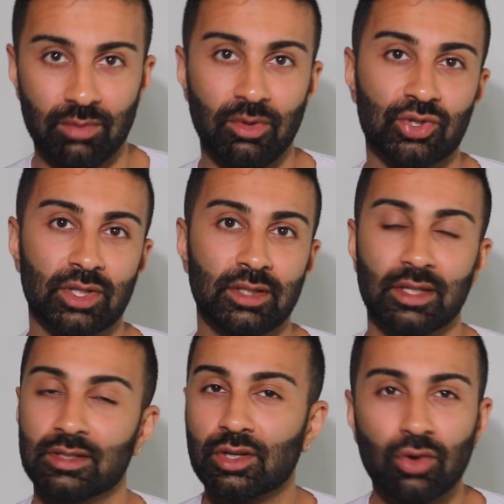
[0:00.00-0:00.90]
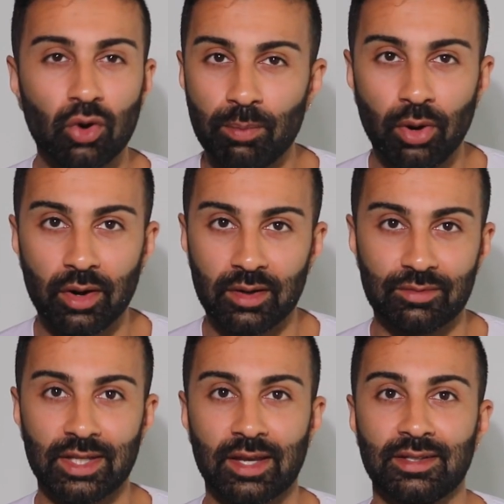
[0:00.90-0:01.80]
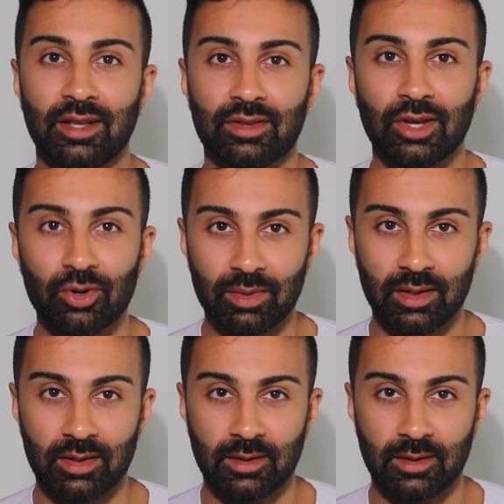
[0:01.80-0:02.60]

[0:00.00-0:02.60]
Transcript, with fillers: with your emotions is a core part of psychedelic therapy.